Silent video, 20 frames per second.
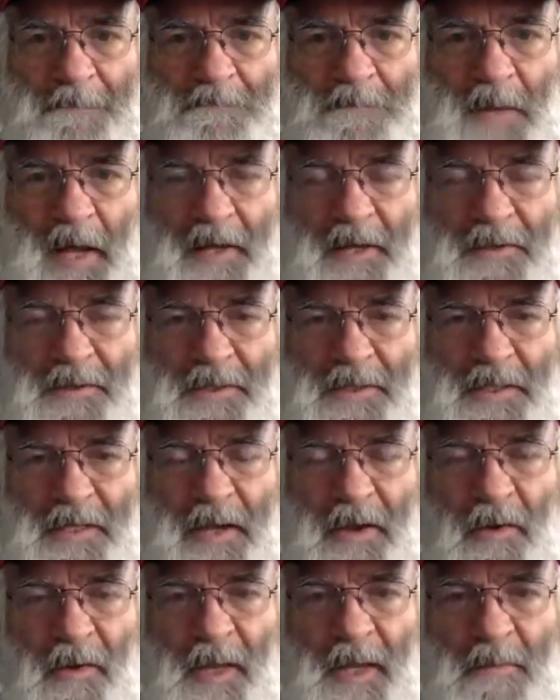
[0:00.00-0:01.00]
I used to
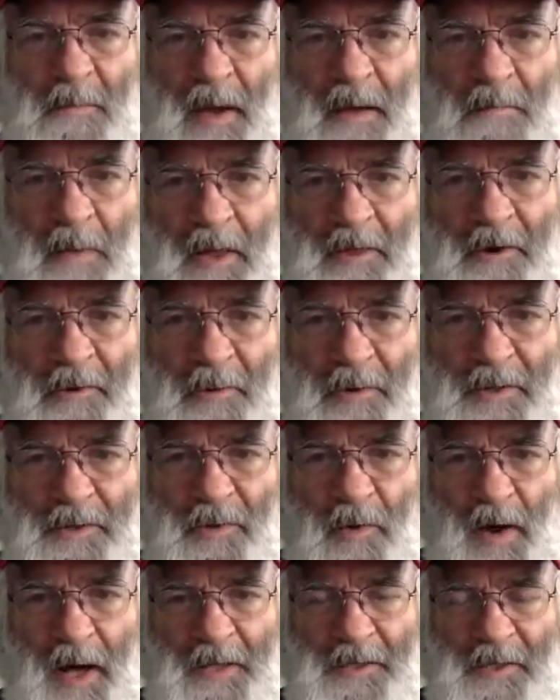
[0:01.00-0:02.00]
say only my mother was
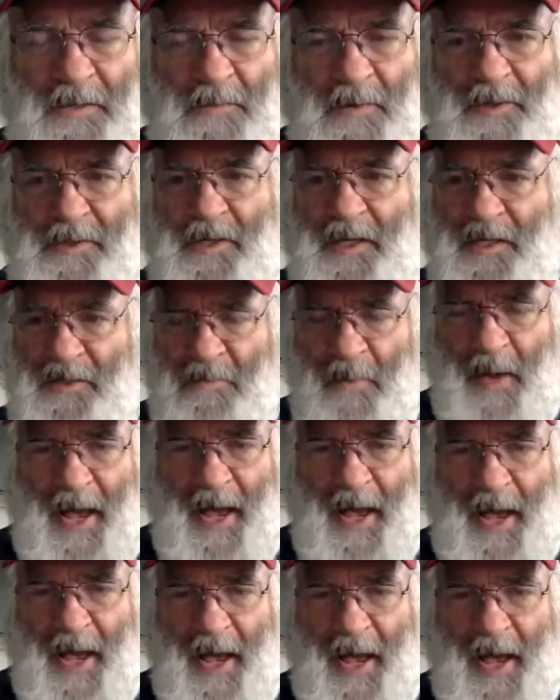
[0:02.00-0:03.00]
watching, but she's
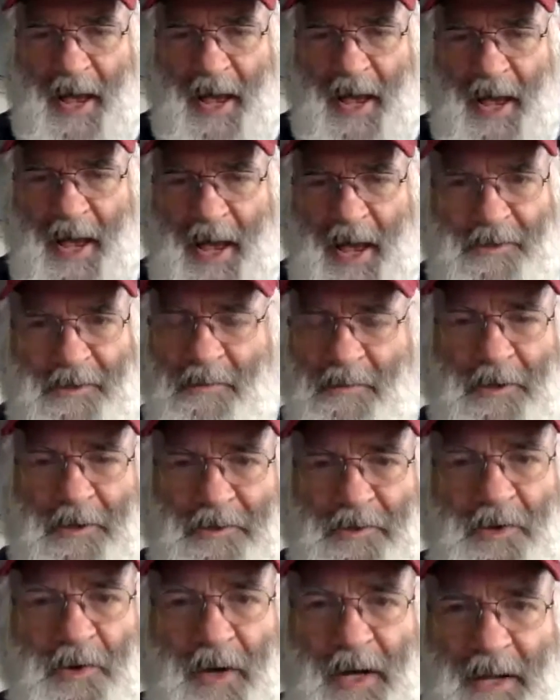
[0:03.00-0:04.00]
passed on, so I'm not
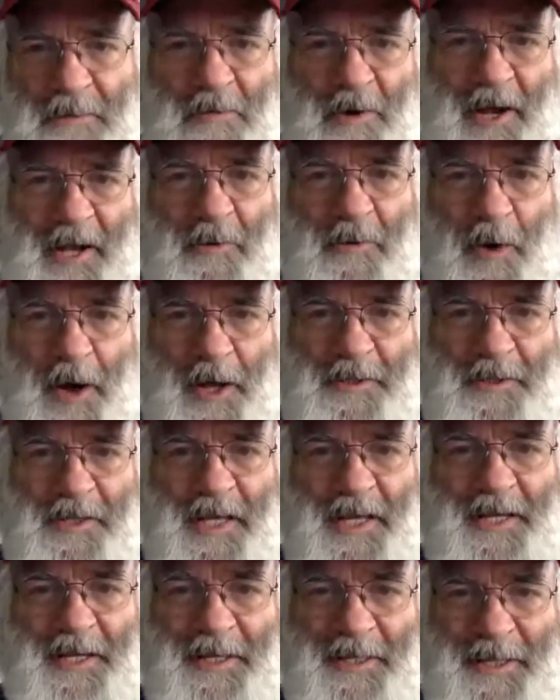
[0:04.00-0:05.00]
sure anybody watches
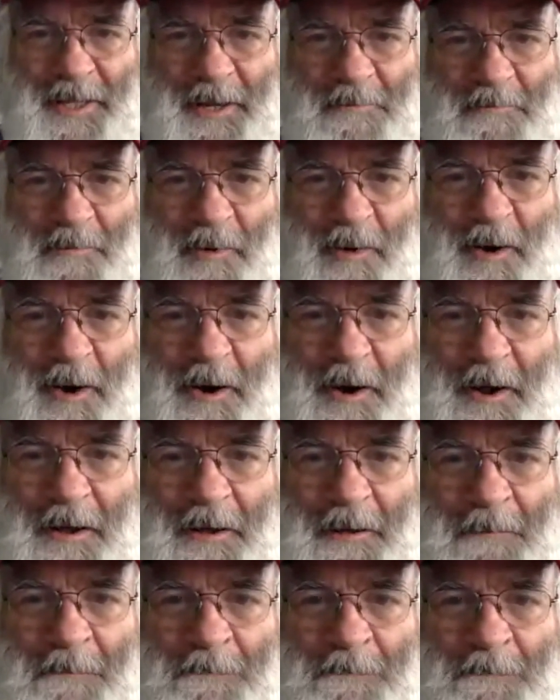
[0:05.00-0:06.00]
this anymore.
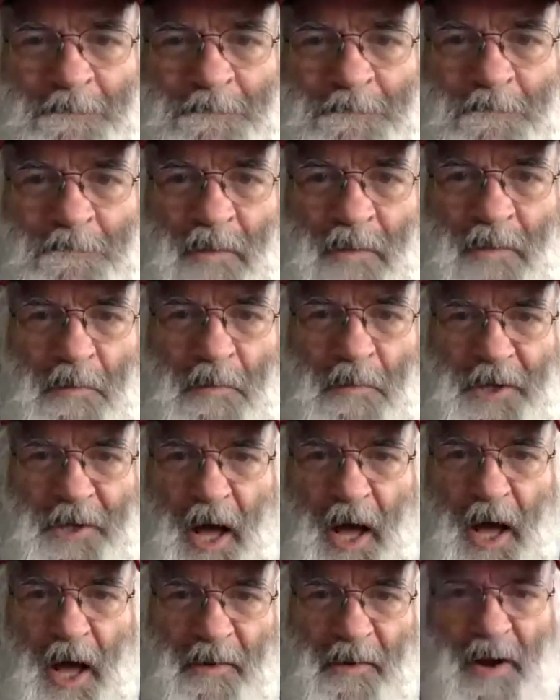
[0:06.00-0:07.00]
But the
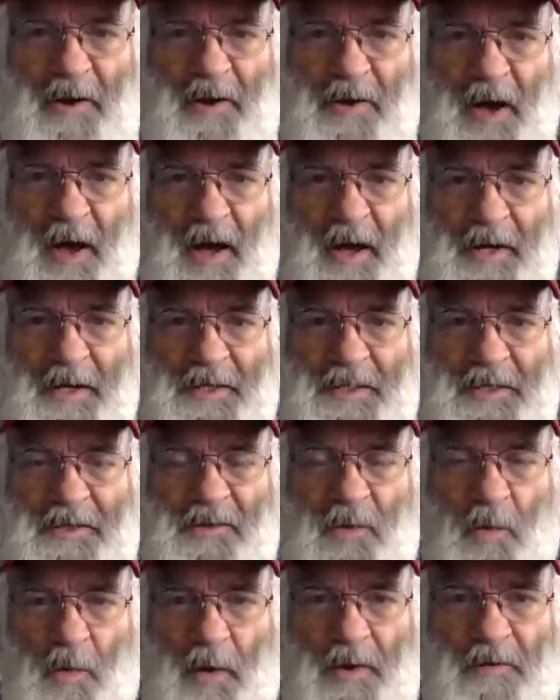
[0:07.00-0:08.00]
Colorado Caucus is
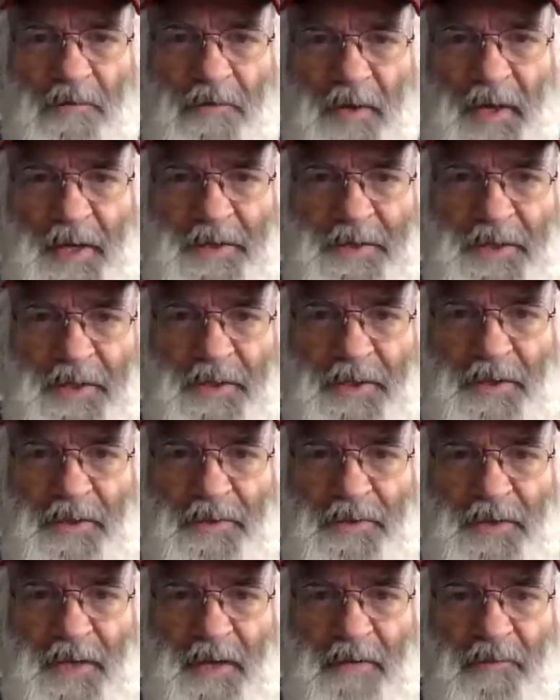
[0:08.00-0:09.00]
a wonderful
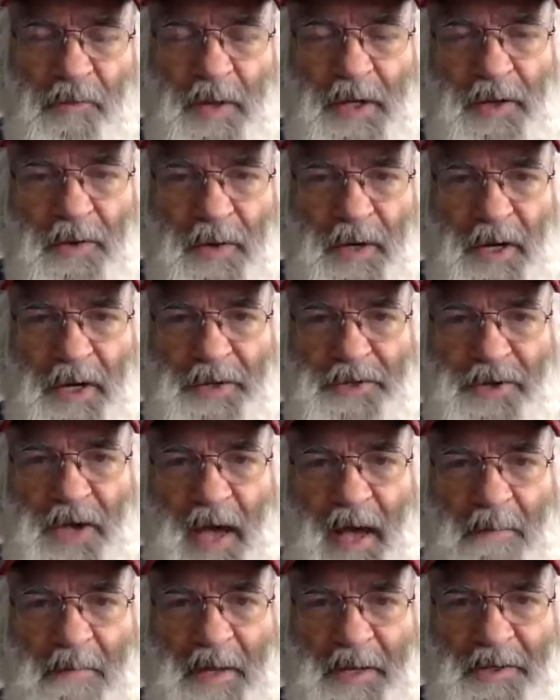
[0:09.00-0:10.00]
institution. If we do a good
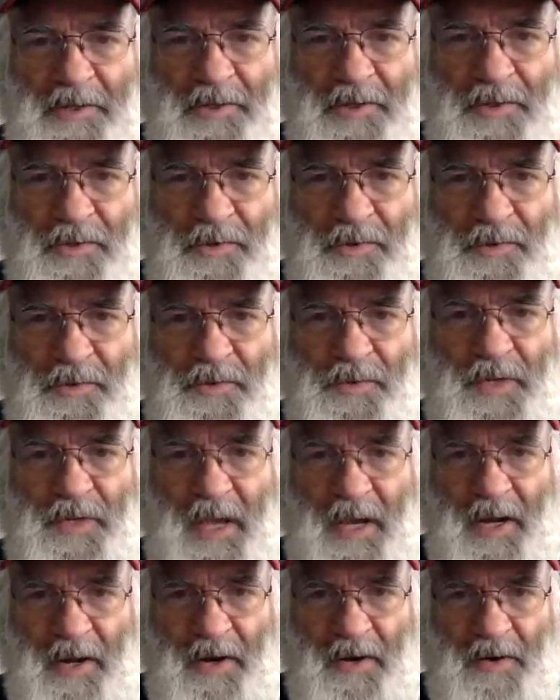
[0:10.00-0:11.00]
job in 2
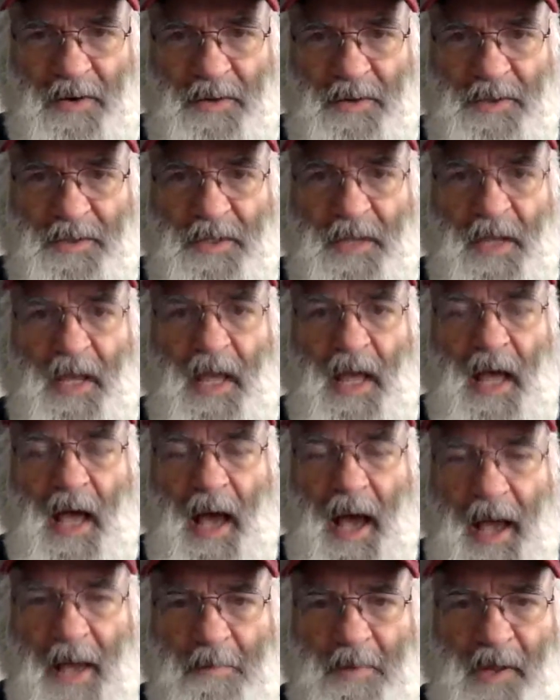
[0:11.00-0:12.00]
years,
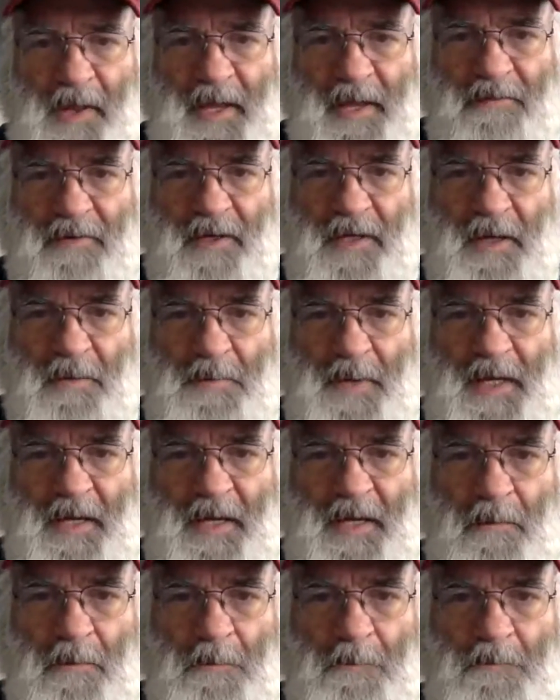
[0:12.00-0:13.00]
I believe it could
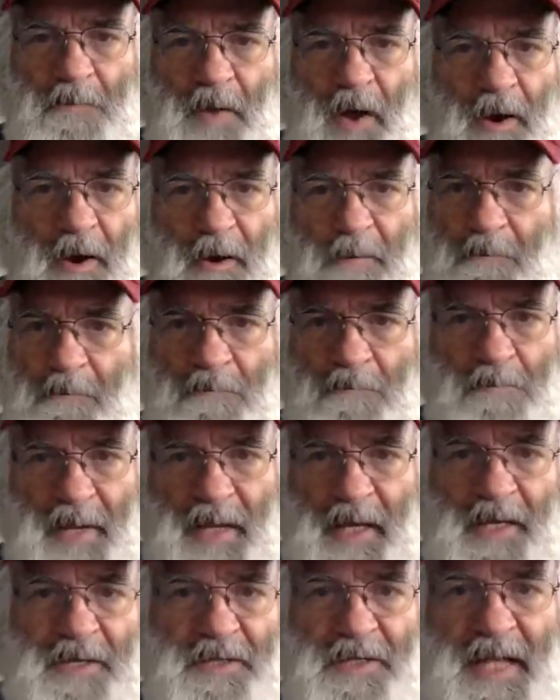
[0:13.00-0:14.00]
become our
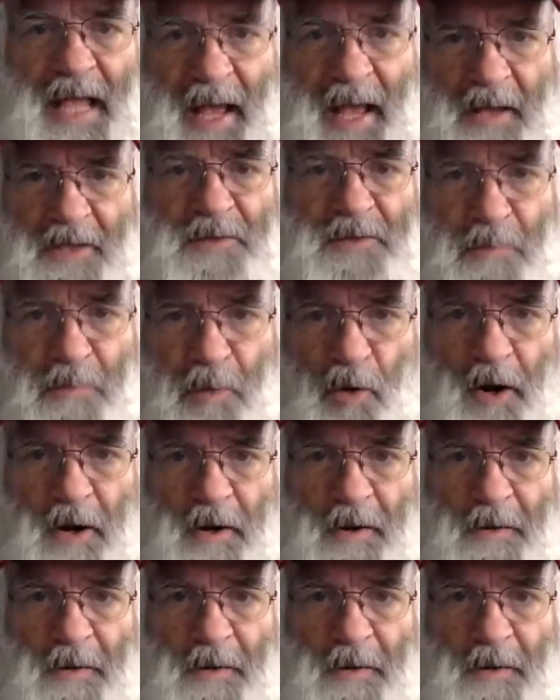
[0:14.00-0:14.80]
biggest export.